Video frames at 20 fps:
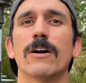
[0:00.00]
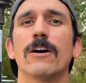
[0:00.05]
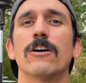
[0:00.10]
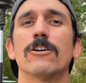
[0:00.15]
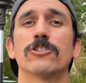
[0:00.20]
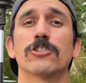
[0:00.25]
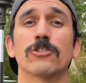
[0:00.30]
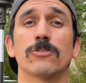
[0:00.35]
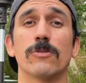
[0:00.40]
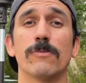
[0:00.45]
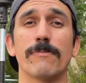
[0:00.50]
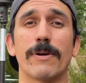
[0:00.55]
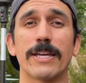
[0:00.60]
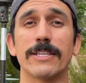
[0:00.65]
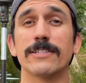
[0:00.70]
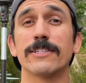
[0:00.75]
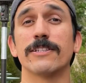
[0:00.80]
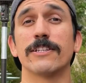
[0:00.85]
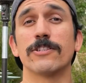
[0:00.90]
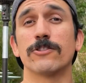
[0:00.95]
Also,
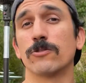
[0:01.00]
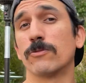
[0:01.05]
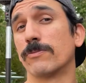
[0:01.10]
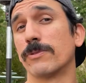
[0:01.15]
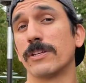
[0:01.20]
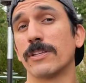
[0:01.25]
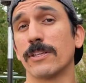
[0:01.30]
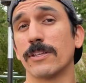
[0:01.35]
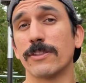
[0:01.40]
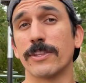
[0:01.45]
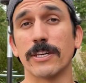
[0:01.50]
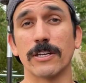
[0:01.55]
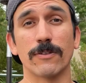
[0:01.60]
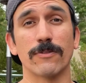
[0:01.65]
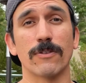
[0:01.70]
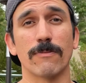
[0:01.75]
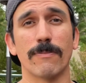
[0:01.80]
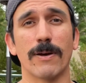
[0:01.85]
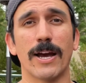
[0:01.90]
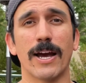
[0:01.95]
maintenance will be a thing of
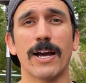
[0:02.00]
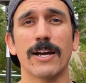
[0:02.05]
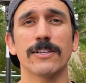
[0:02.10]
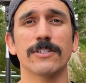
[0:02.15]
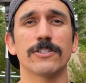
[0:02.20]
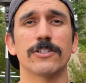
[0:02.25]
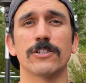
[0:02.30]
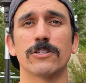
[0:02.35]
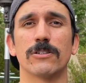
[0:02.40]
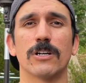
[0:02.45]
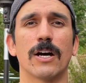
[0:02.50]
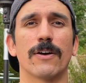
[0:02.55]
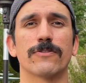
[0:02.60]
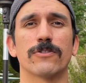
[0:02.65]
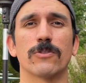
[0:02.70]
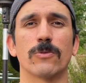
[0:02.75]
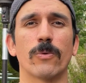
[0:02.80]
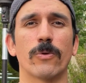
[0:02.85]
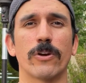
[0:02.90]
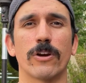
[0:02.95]
the past. You don't have to
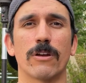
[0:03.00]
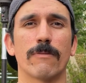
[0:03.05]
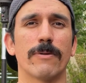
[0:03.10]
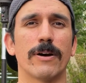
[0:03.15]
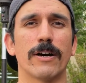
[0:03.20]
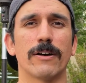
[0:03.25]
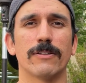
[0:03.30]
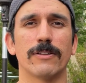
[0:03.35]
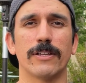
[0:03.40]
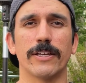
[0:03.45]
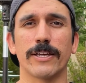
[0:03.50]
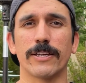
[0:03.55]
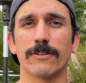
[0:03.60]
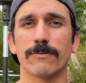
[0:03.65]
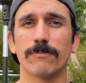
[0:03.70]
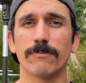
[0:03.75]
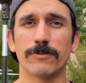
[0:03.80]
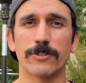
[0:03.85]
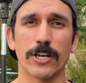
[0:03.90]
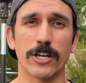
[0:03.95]
worry about like
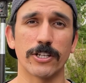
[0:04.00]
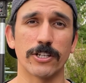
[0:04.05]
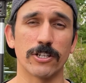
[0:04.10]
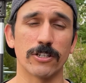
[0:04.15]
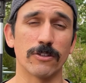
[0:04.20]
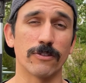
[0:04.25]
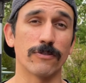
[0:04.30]
changing the